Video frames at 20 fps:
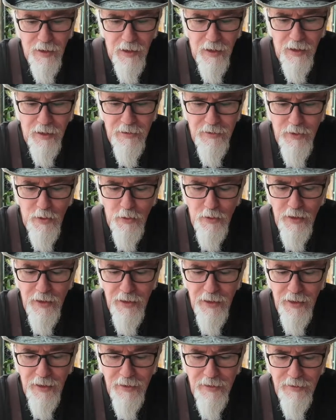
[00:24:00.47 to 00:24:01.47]
Uh,
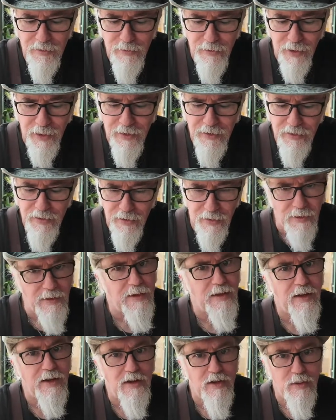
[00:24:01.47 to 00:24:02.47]
Tony and Frank and
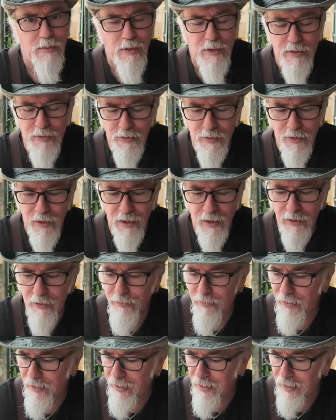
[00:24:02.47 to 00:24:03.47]
Sarah, thank you so much for
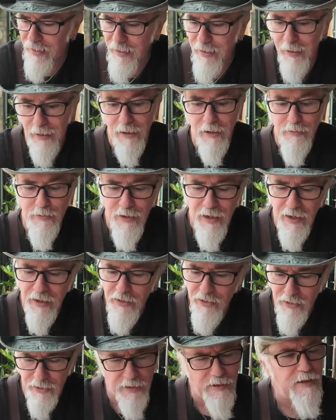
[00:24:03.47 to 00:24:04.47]
clarify
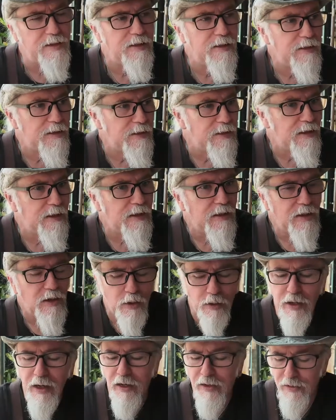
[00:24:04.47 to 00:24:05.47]
clarification.
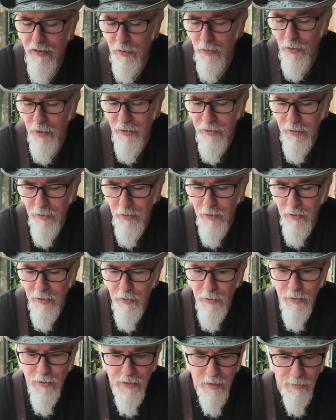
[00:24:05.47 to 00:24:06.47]
Okay, so I knew that
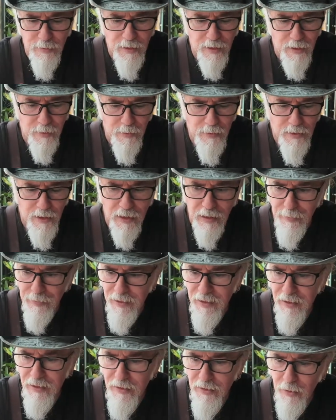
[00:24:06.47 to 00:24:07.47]
there was something that was
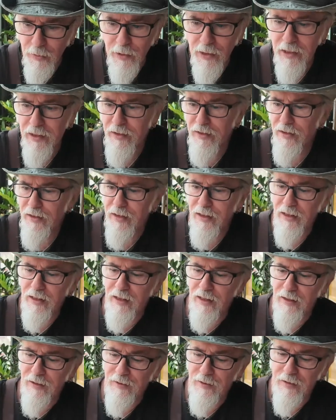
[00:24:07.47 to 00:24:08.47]
unlimited, so it is
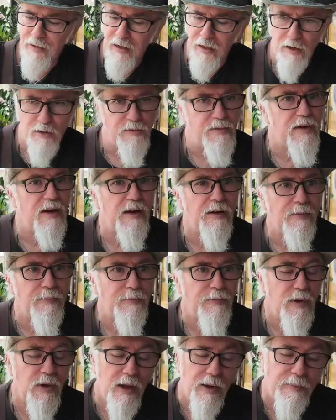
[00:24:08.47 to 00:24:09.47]
the, uh, the airfare.
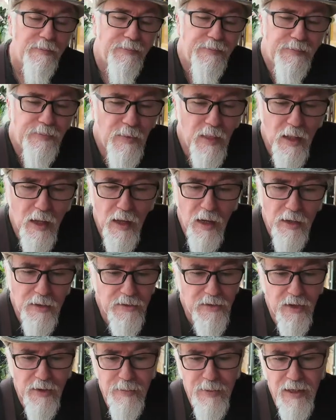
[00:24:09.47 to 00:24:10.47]
Okay.
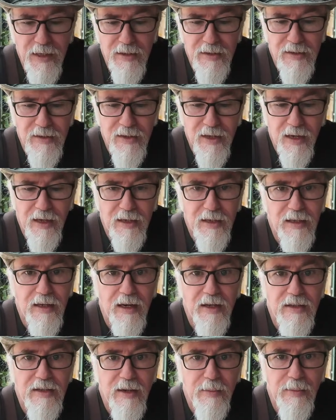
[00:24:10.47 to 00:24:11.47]
So that means that
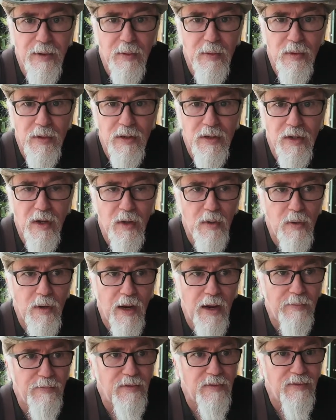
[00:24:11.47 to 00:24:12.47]
the next time I want to go,
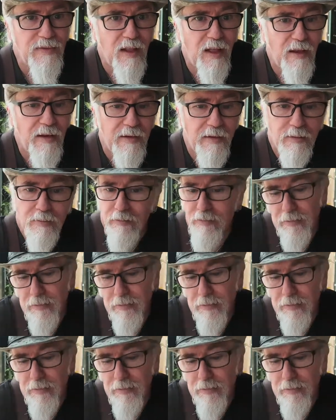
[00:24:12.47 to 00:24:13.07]
I have to fly.